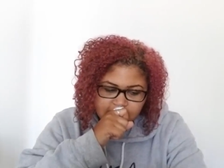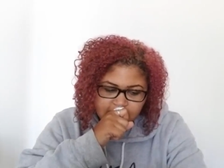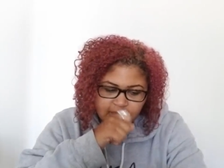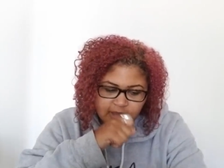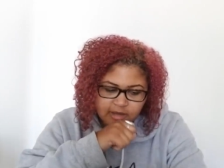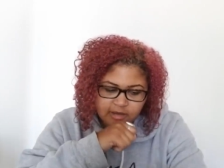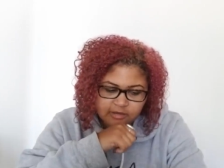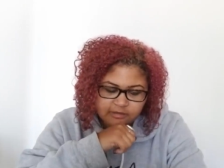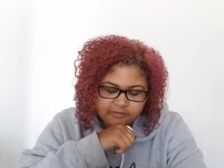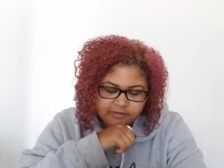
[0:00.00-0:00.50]

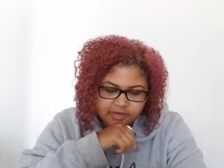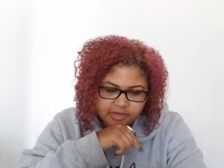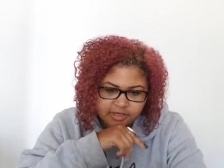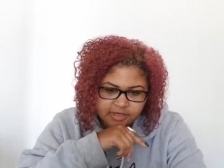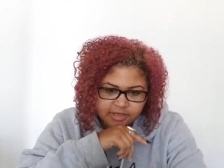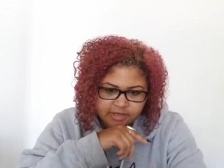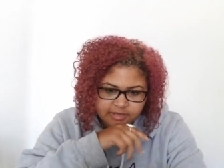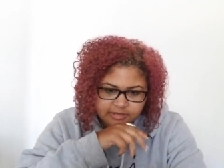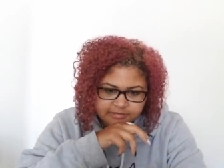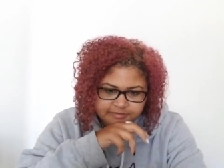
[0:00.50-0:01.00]
Oh,
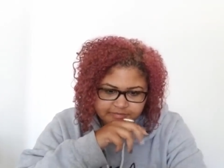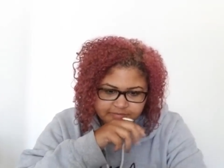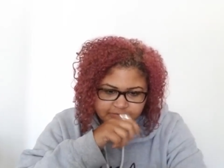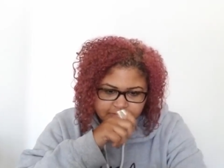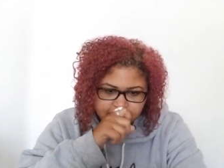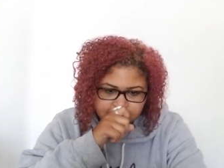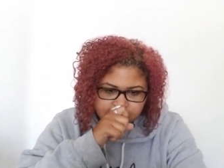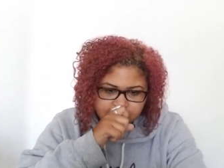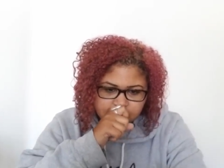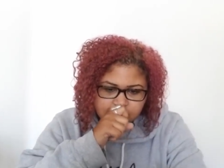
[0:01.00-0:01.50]
Virgo.
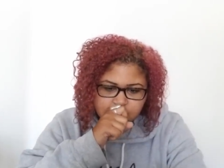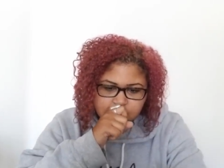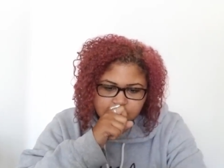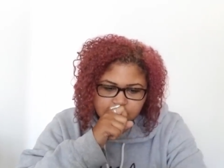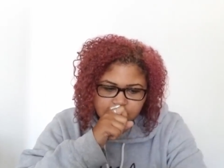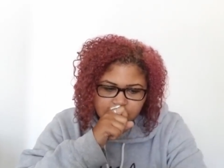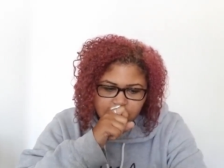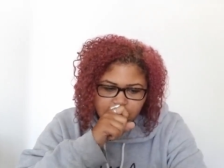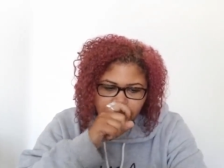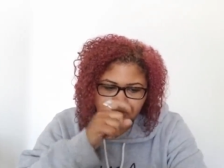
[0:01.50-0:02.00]

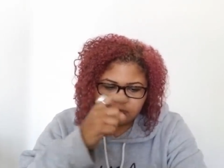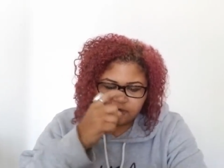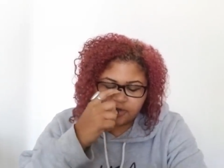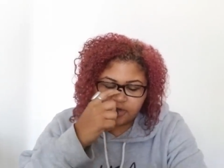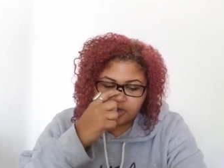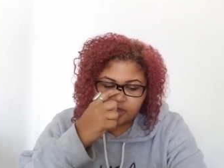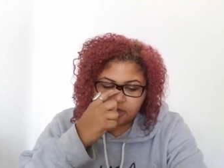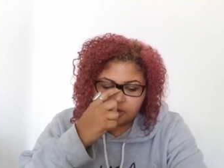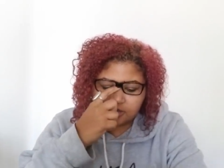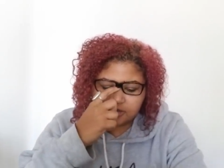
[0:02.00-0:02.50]

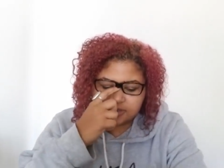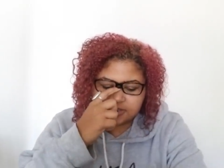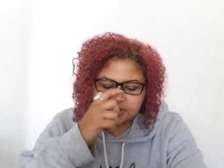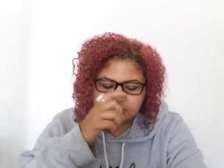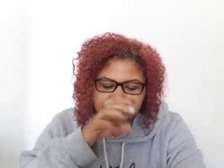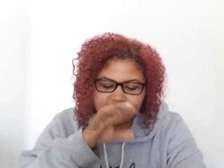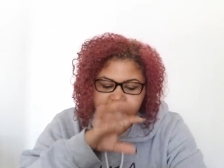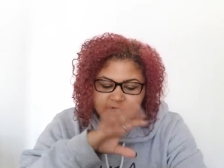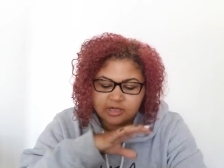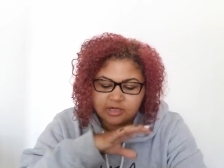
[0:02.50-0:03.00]
Virgo, this
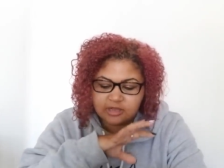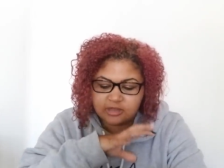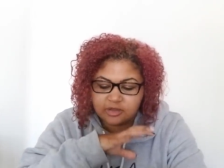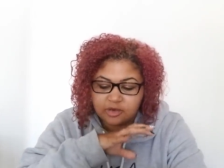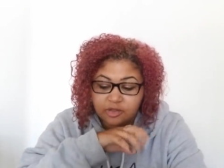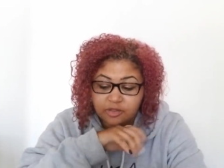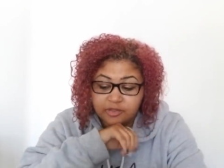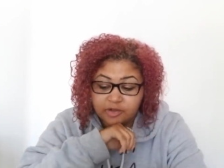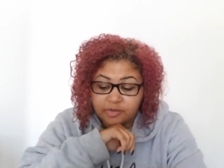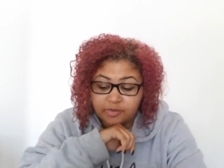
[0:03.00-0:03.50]
is feeling a
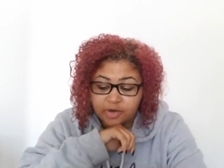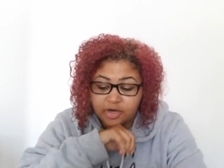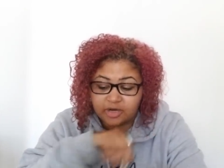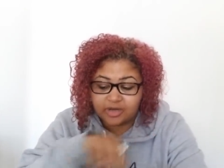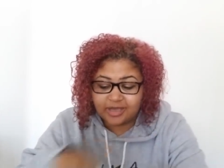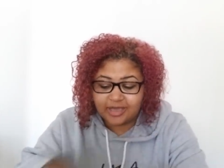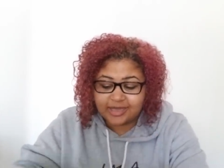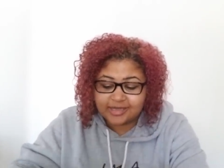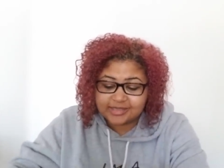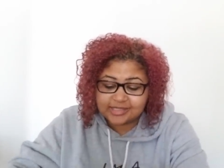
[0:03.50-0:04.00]
little third
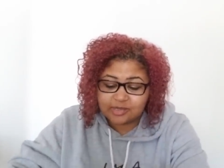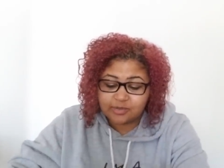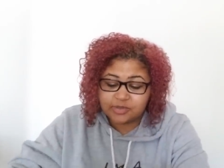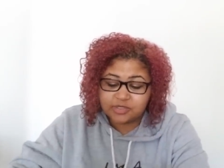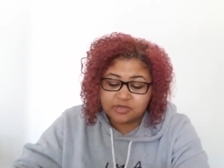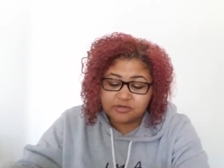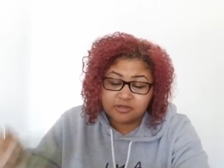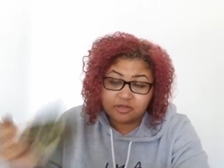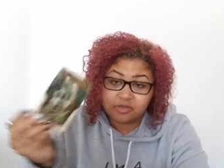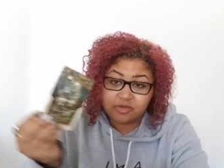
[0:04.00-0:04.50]
party esque, Can we
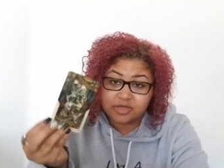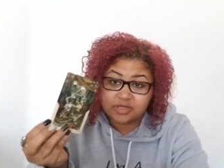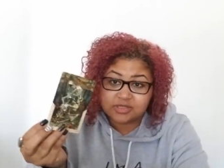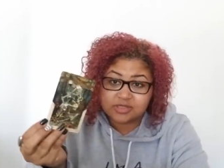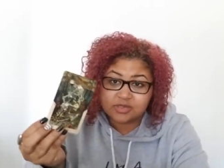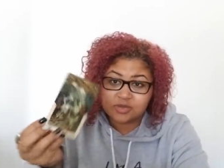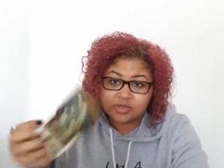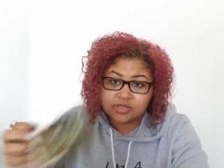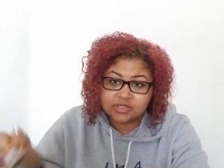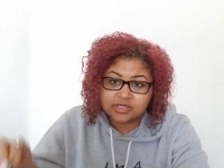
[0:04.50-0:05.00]
do the Three of
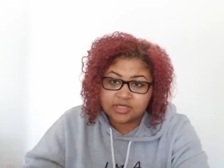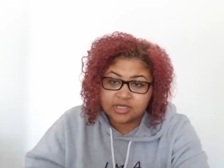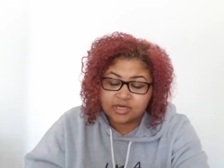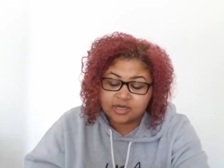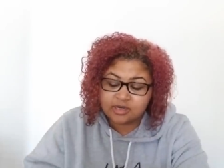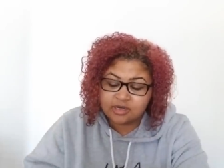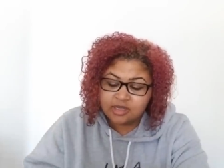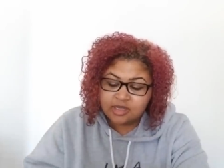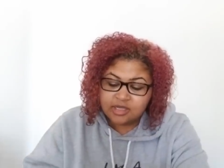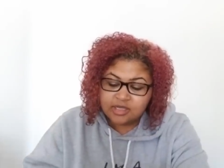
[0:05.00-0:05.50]
Swords
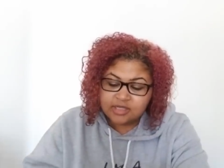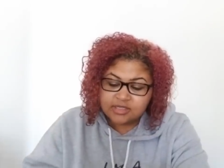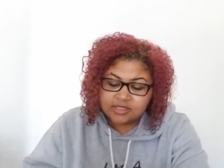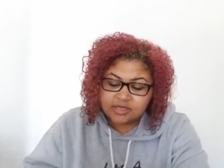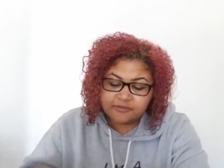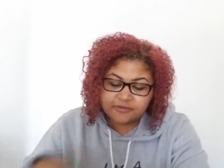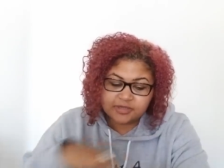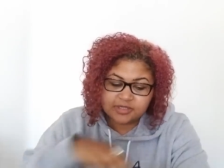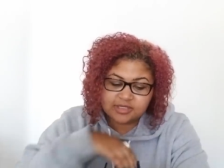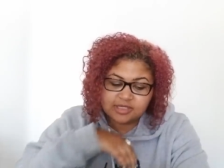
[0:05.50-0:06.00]
here.
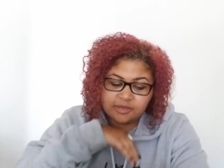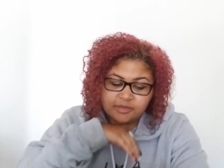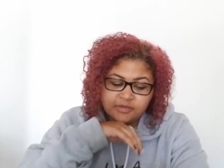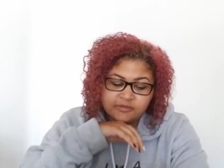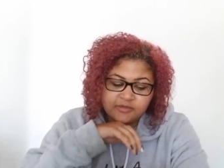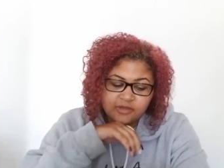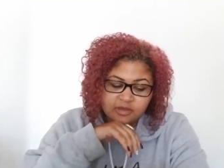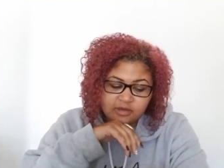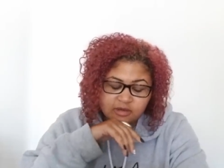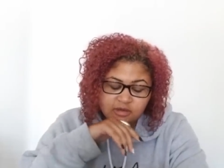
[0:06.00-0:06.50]
So, for some
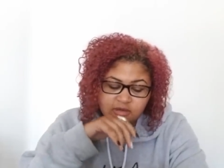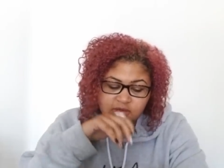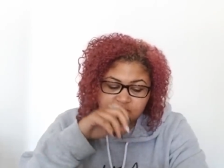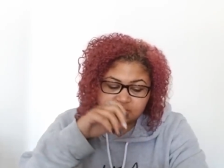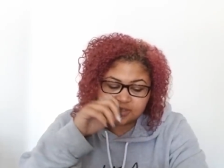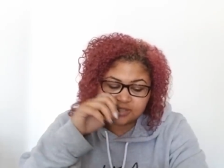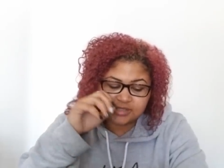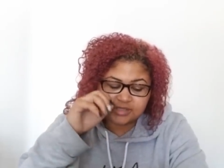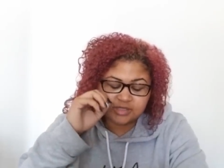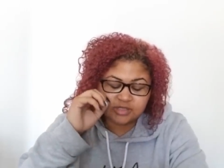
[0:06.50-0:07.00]
of you,
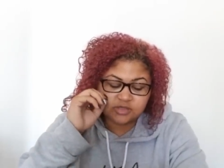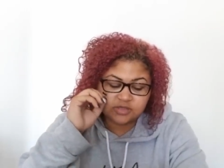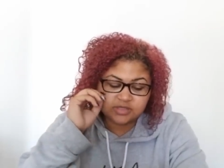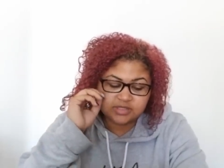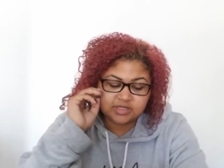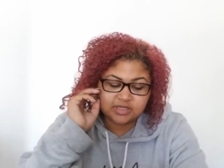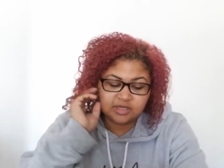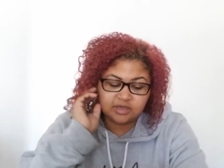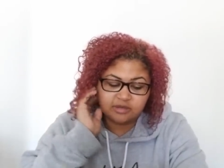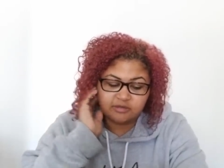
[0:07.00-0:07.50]
this is
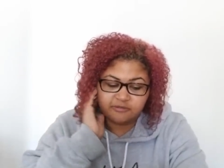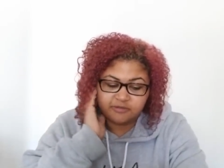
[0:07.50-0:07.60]
interesting.